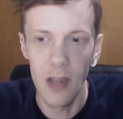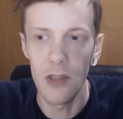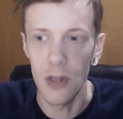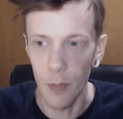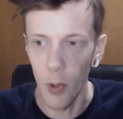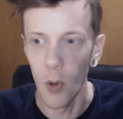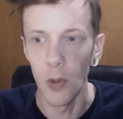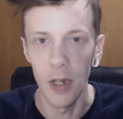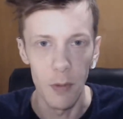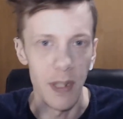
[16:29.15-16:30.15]

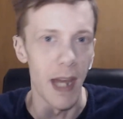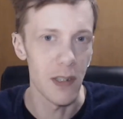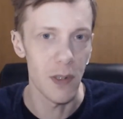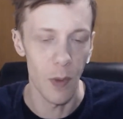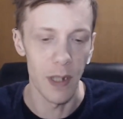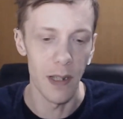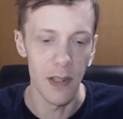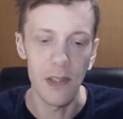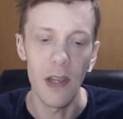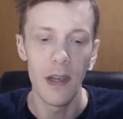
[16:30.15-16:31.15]
supporting it with that
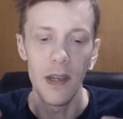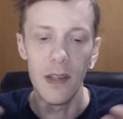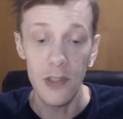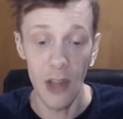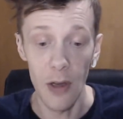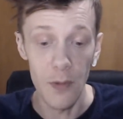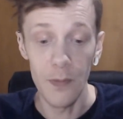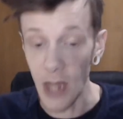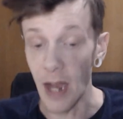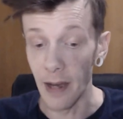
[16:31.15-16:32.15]
sweetness. So, yeah.